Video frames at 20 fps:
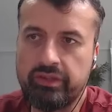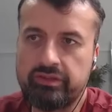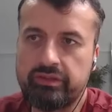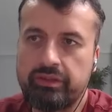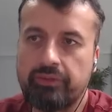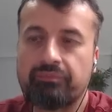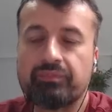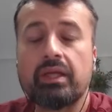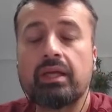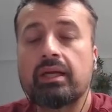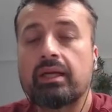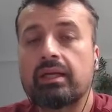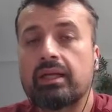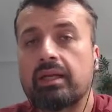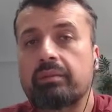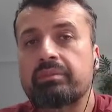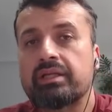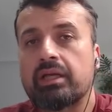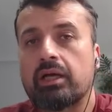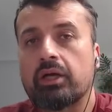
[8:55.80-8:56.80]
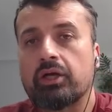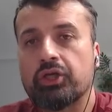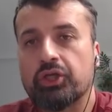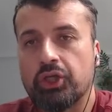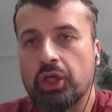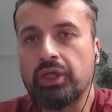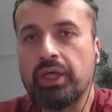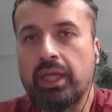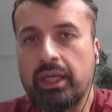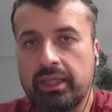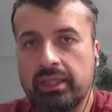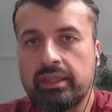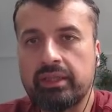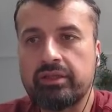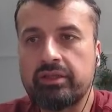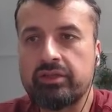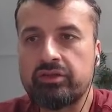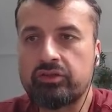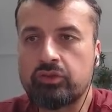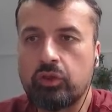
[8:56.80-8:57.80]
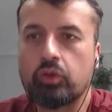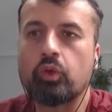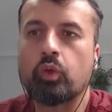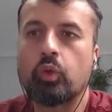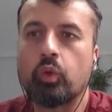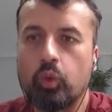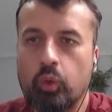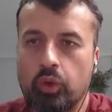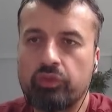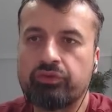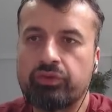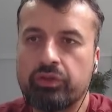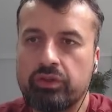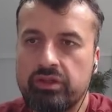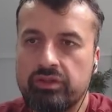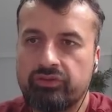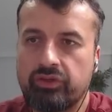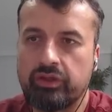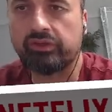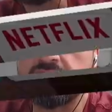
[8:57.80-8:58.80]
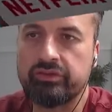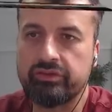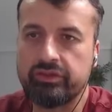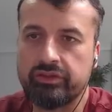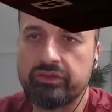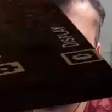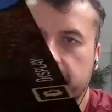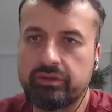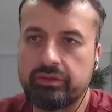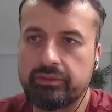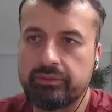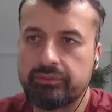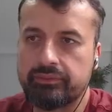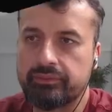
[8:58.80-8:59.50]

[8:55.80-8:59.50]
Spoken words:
is. Let me now show you how you can get this on all of your devices. Well, on